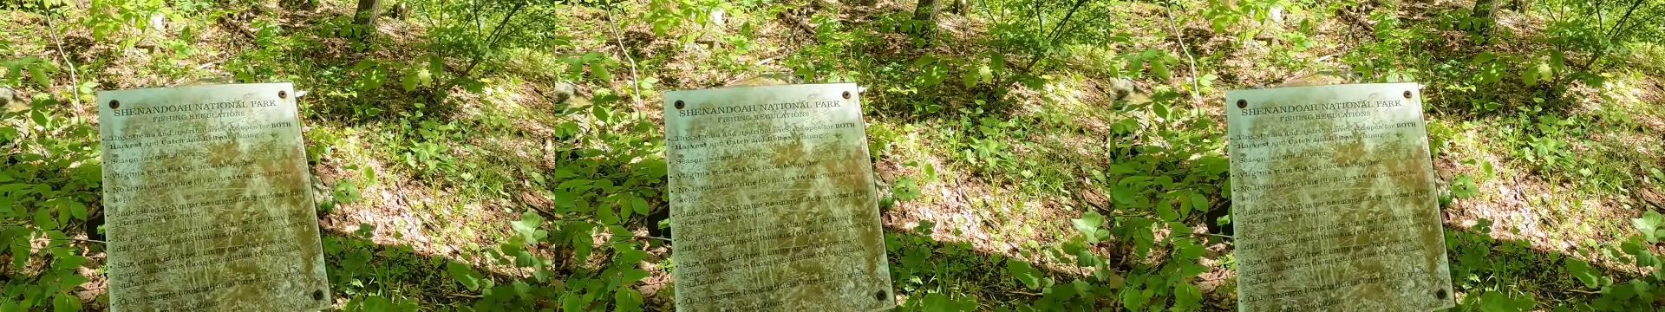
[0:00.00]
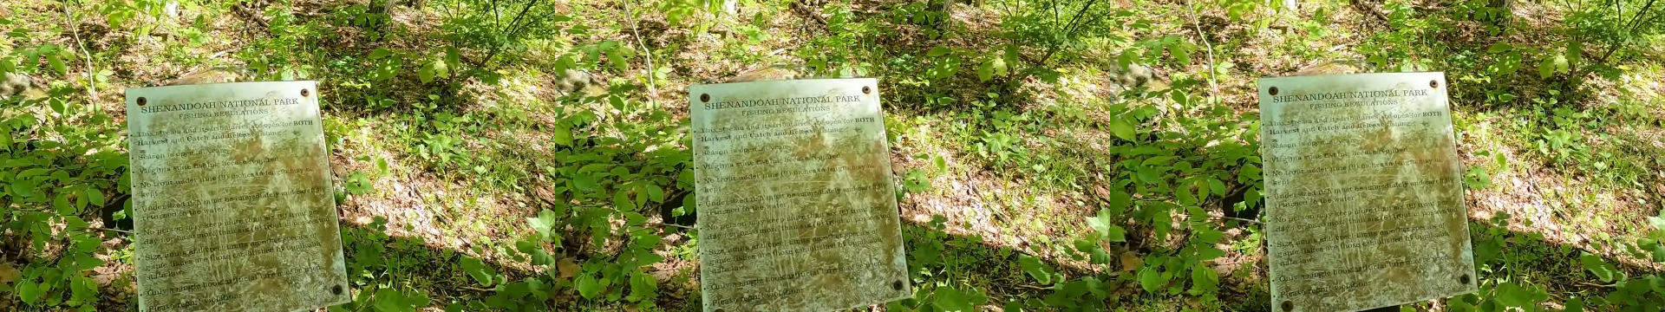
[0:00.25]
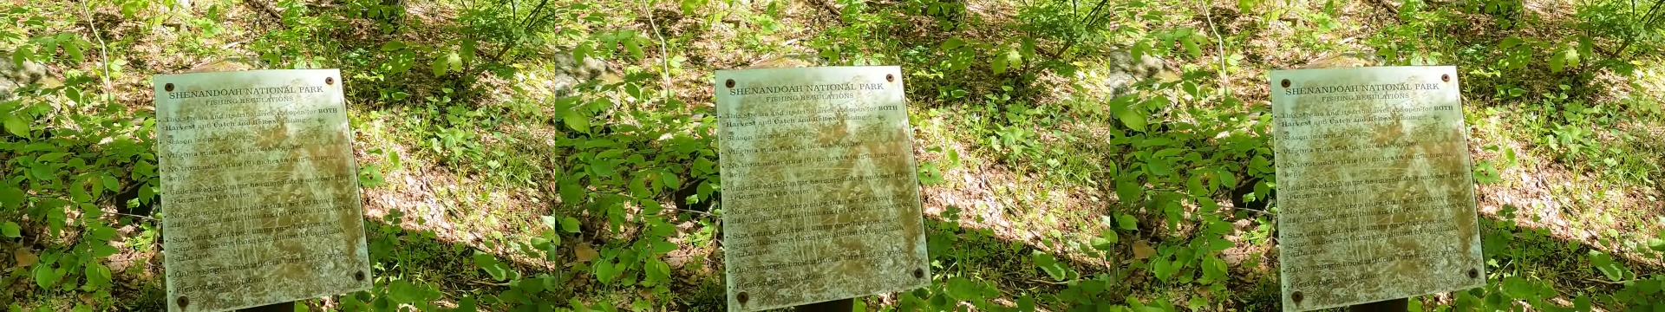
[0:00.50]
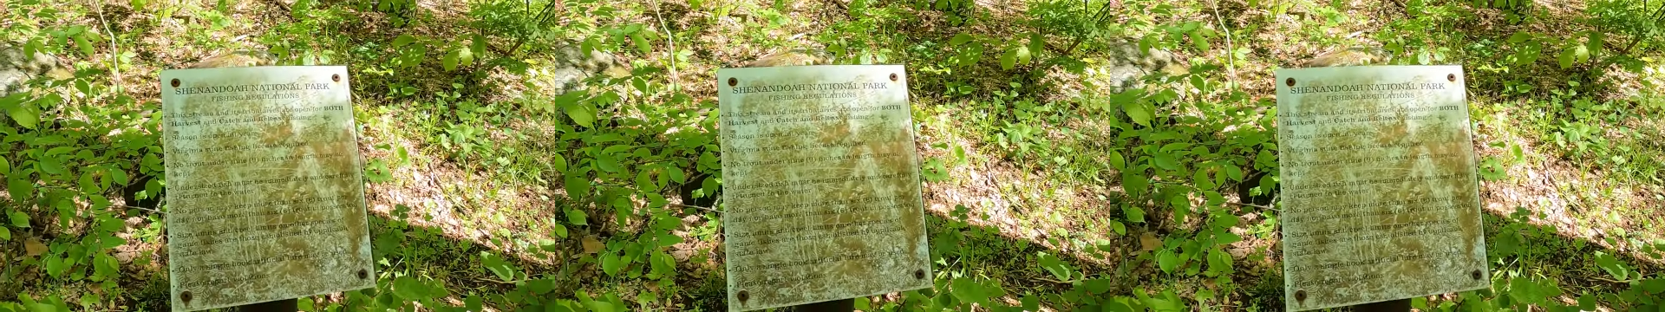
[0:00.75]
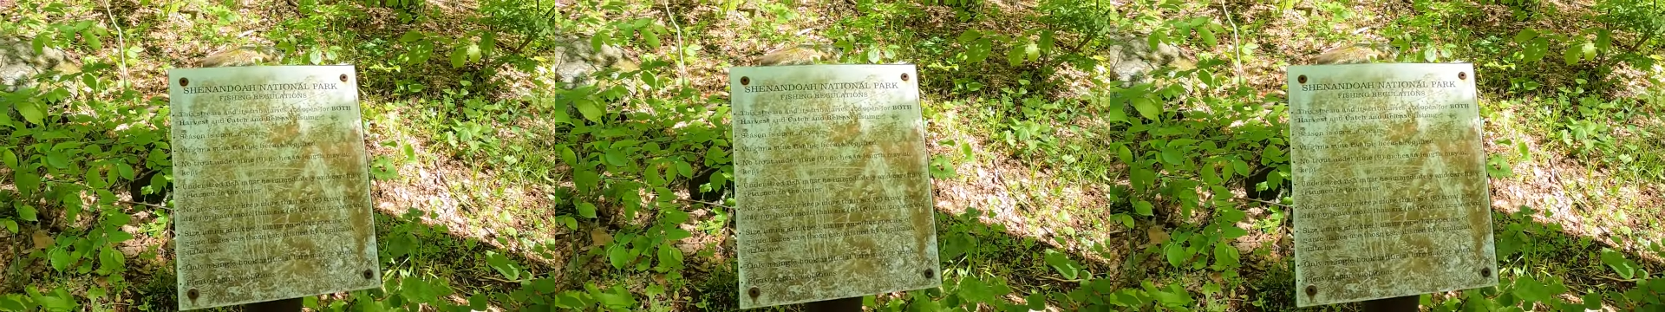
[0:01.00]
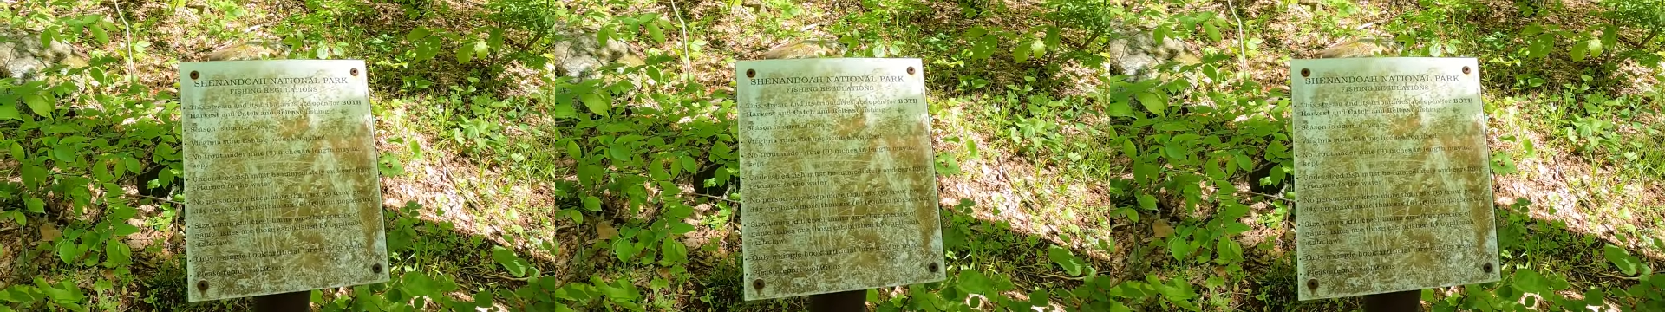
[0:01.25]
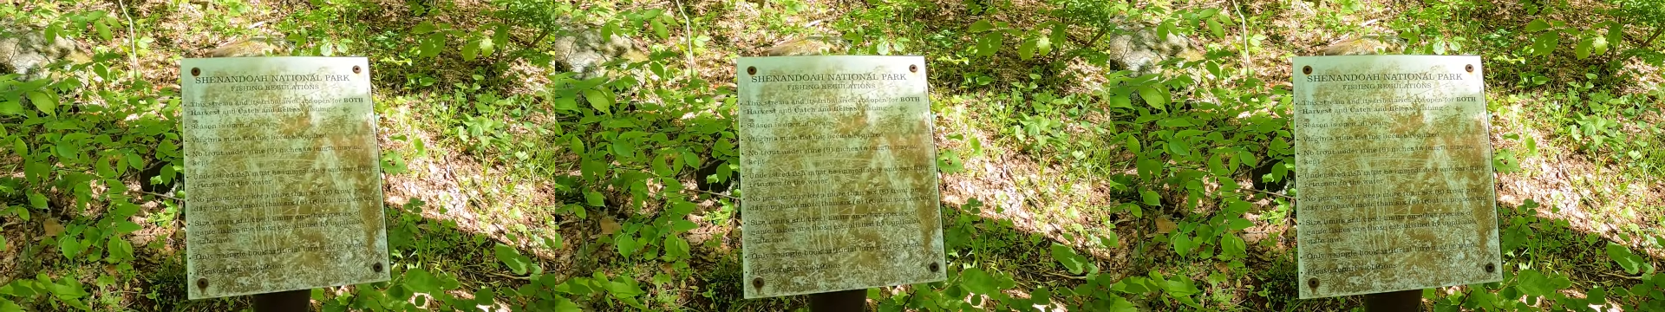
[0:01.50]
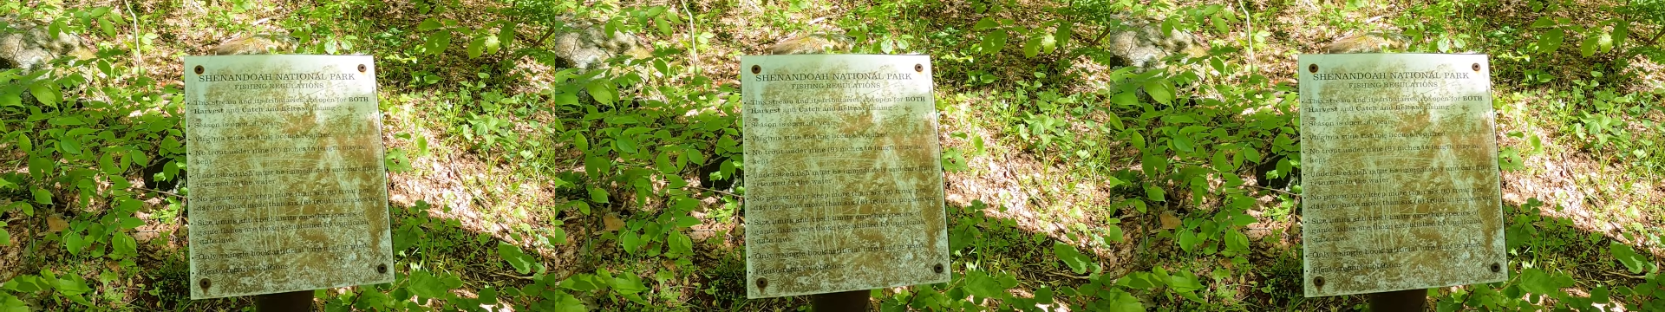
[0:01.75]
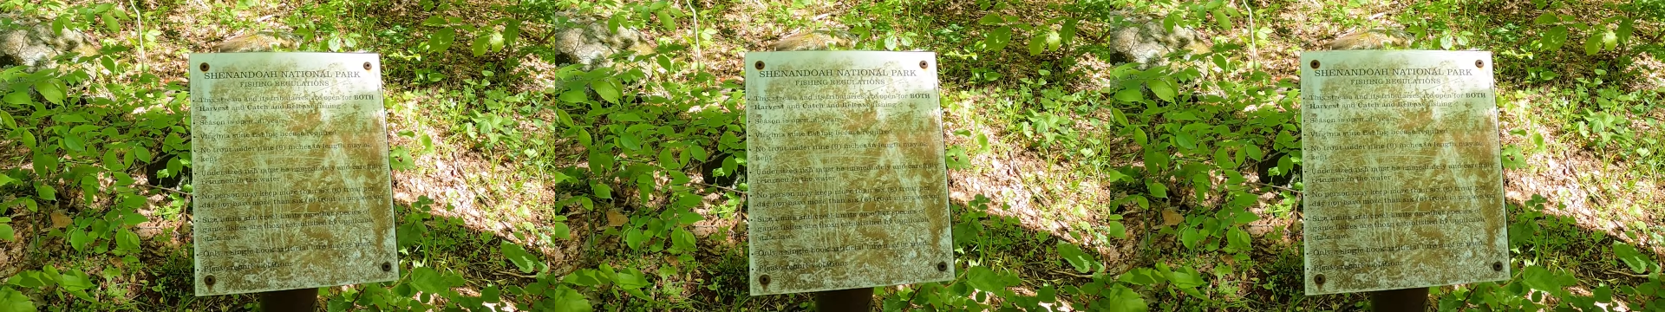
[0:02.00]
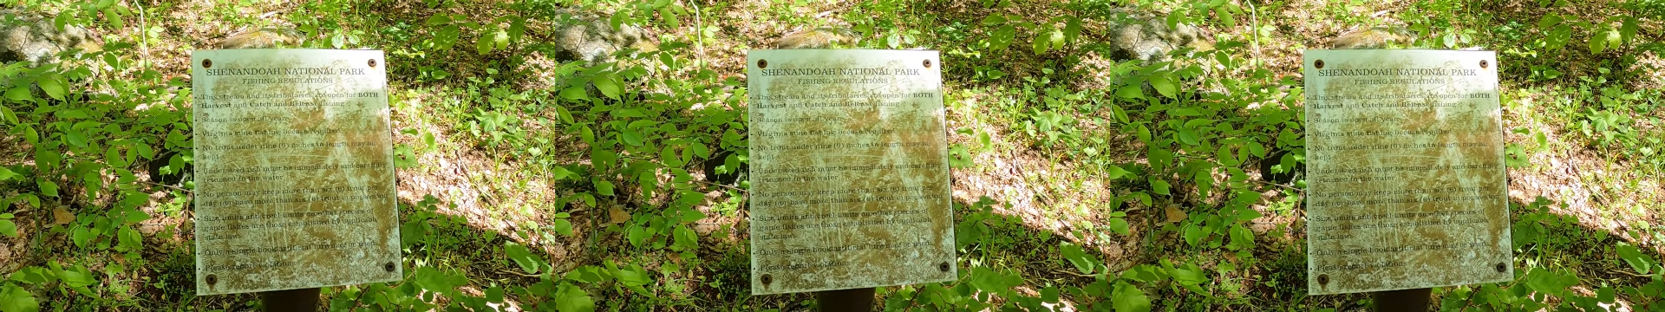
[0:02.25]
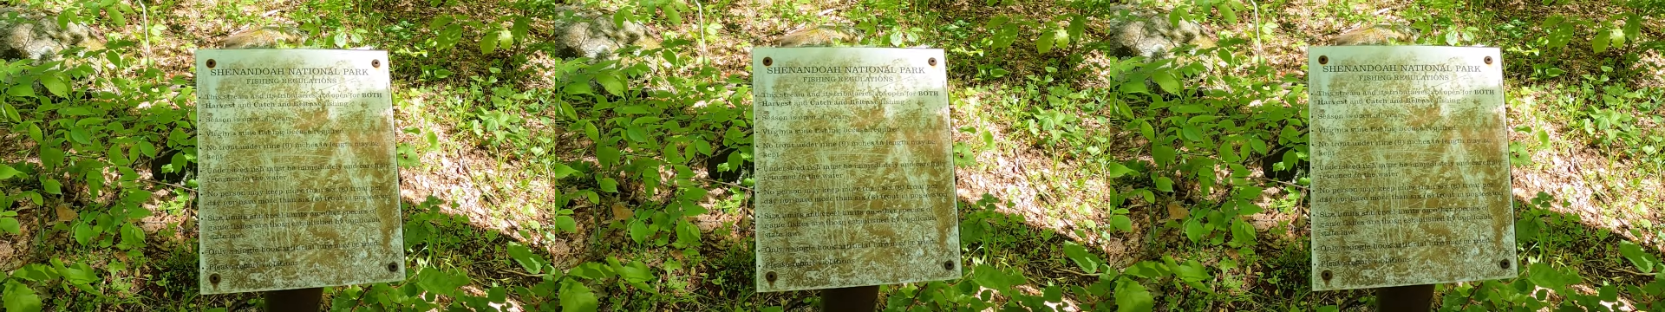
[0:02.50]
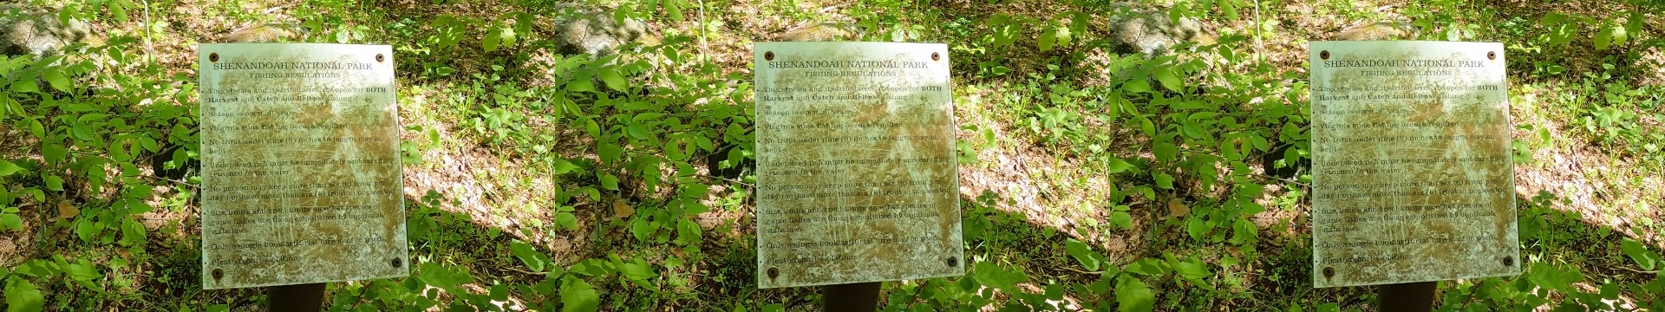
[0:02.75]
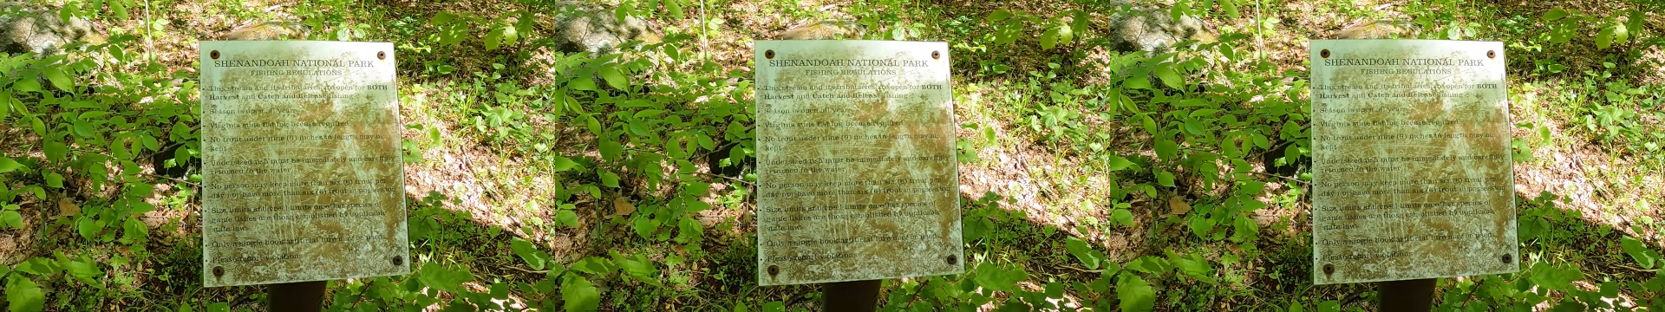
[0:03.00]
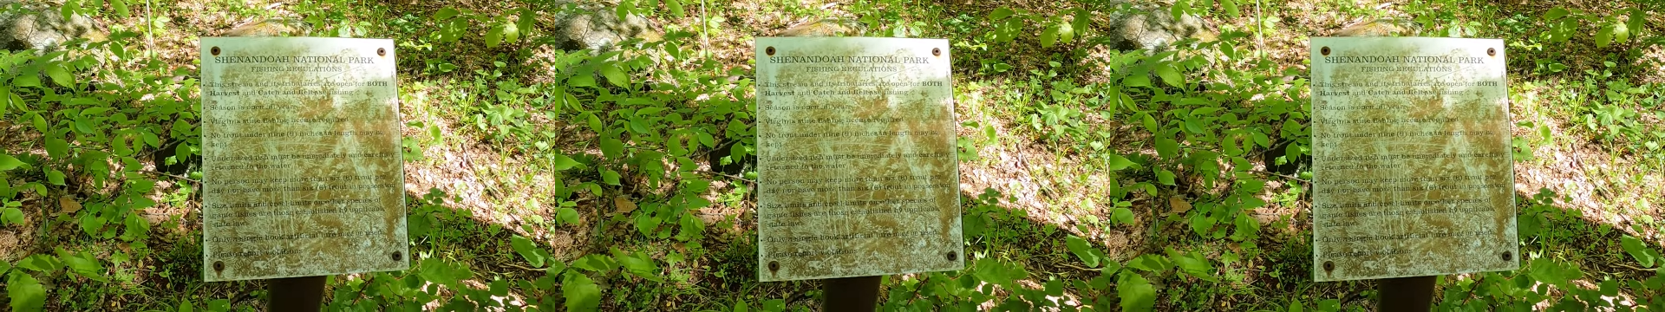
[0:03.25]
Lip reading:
Nobody's mouth can be seen.